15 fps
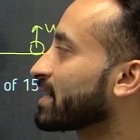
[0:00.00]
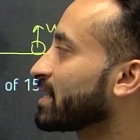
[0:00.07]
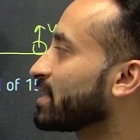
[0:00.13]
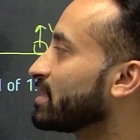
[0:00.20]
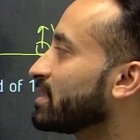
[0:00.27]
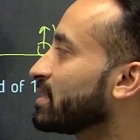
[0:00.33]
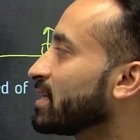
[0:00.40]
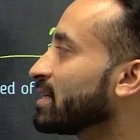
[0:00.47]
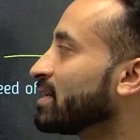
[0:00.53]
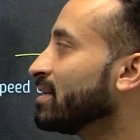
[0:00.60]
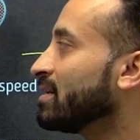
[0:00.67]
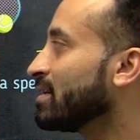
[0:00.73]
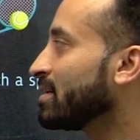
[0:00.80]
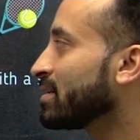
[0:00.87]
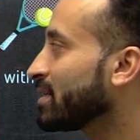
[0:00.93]
in the
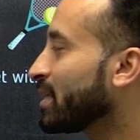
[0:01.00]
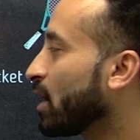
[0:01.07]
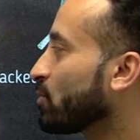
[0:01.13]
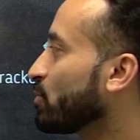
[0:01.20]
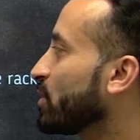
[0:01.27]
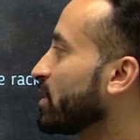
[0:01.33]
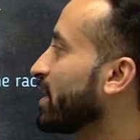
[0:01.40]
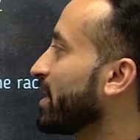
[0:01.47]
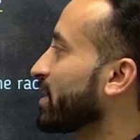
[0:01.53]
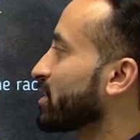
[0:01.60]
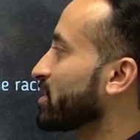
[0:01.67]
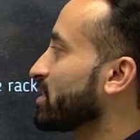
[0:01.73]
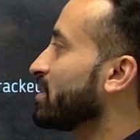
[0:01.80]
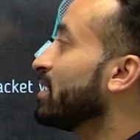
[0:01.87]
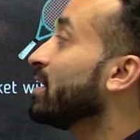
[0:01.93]
downward
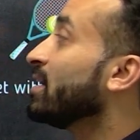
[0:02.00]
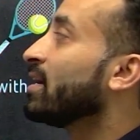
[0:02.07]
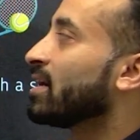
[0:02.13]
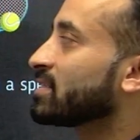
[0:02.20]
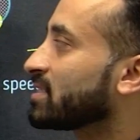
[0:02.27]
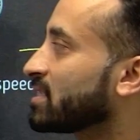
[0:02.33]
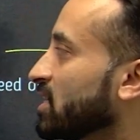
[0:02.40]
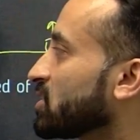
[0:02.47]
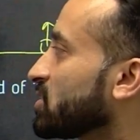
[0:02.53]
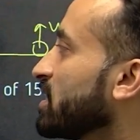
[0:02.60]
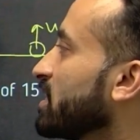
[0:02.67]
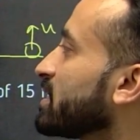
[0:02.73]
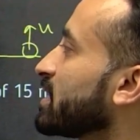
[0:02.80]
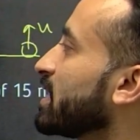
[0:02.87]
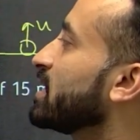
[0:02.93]
direction. A stationary
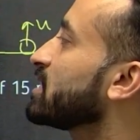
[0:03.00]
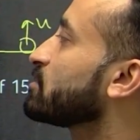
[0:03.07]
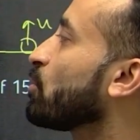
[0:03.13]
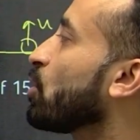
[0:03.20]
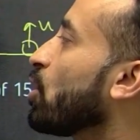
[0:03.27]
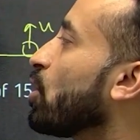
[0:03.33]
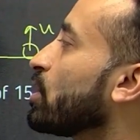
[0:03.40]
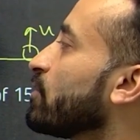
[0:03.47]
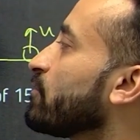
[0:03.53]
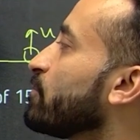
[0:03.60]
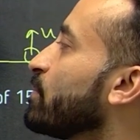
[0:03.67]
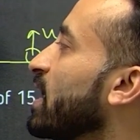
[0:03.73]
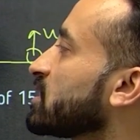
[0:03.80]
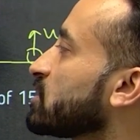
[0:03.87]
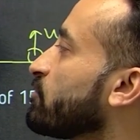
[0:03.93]
tennis ball of
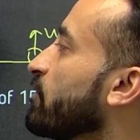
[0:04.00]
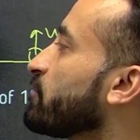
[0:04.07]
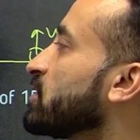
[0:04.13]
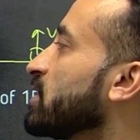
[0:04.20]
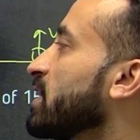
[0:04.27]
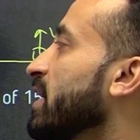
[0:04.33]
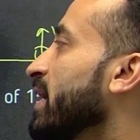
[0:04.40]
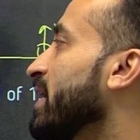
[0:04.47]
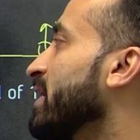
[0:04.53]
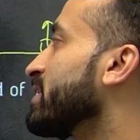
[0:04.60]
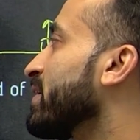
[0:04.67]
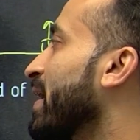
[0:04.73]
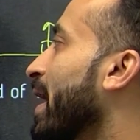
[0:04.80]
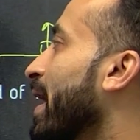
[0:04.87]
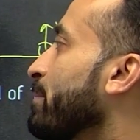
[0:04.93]
mass 58
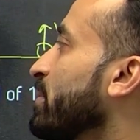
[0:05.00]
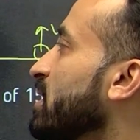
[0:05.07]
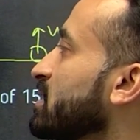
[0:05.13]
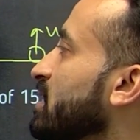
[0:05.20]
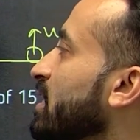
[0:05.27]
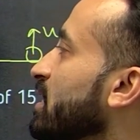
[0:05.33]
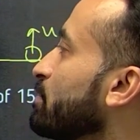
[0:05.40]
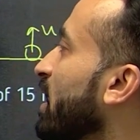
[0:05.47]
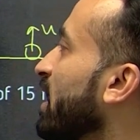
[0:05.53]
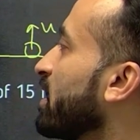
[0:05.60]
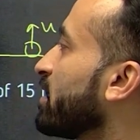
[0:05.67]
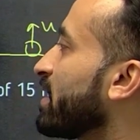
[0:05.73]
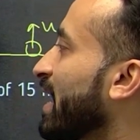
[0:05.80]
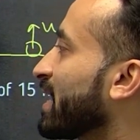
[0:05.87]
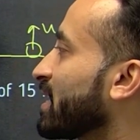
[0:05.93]
gram is hit by a
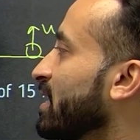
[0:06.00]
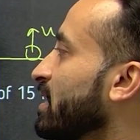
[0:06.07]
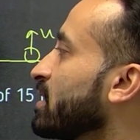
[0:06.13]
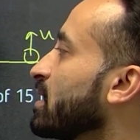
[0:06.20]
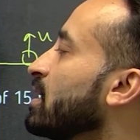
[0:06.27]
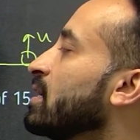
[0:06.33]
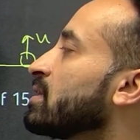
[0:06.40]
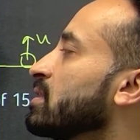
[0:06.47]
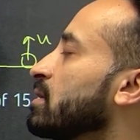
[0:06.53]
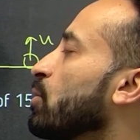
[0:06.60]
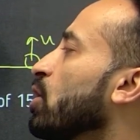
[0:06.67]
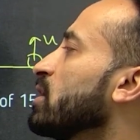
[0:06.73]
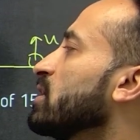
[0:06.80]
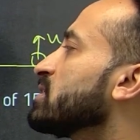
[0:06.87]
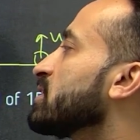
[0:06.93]
racket. The ball is in